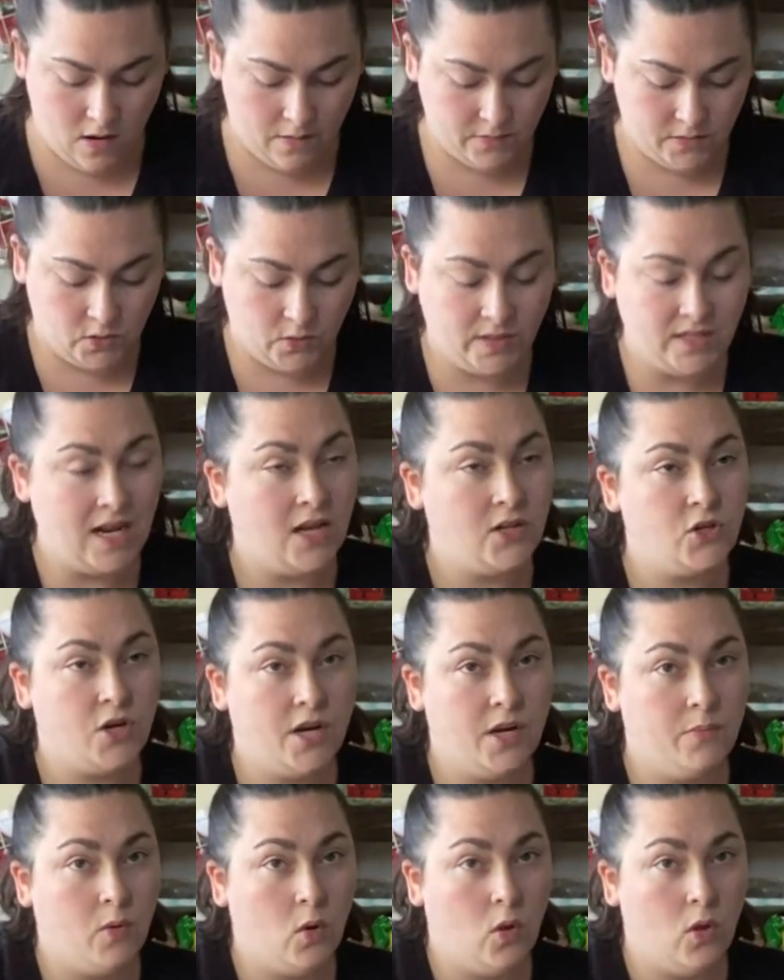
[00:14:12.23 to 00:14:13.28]
so he's not trying
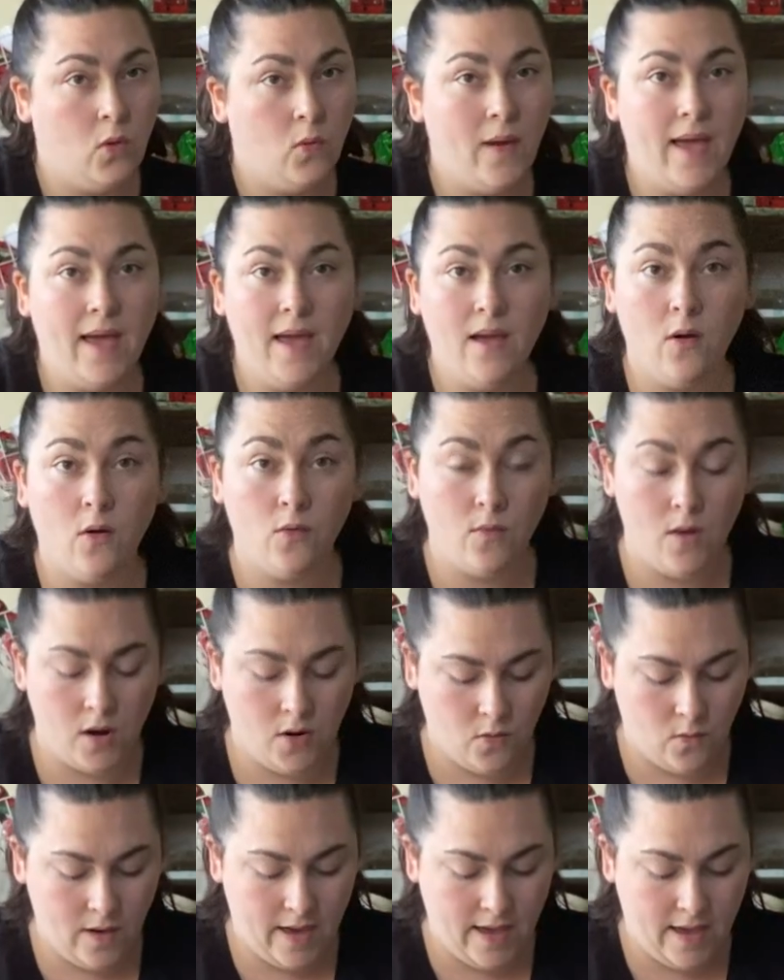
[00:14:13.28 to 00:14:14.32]
to pull away or run
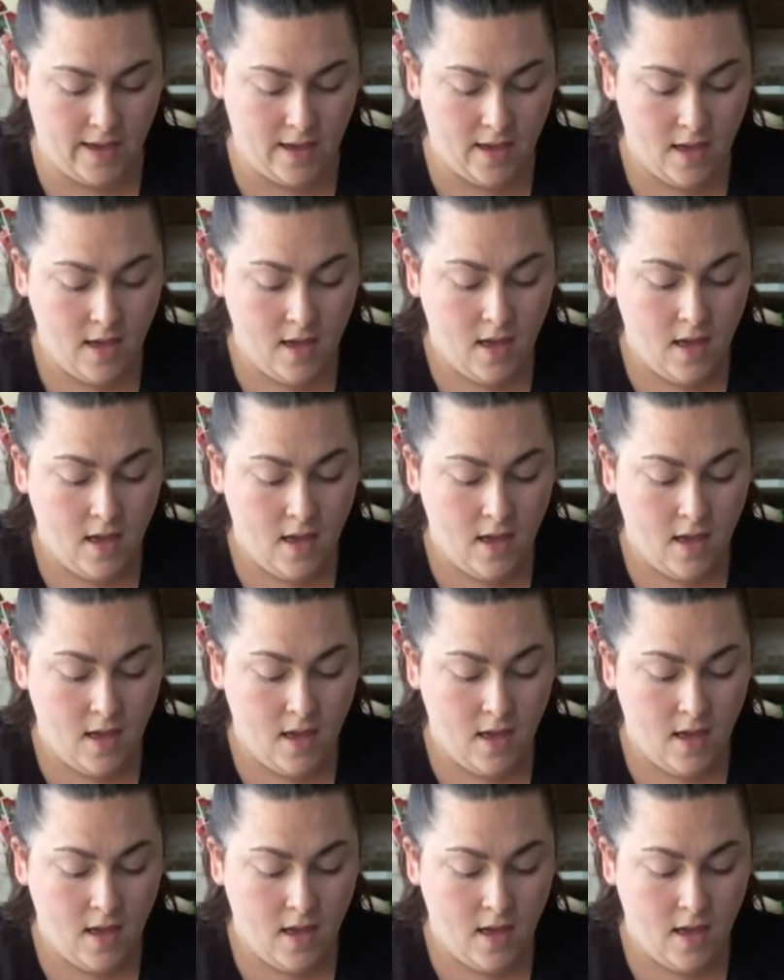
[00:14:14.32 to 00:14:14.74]
away,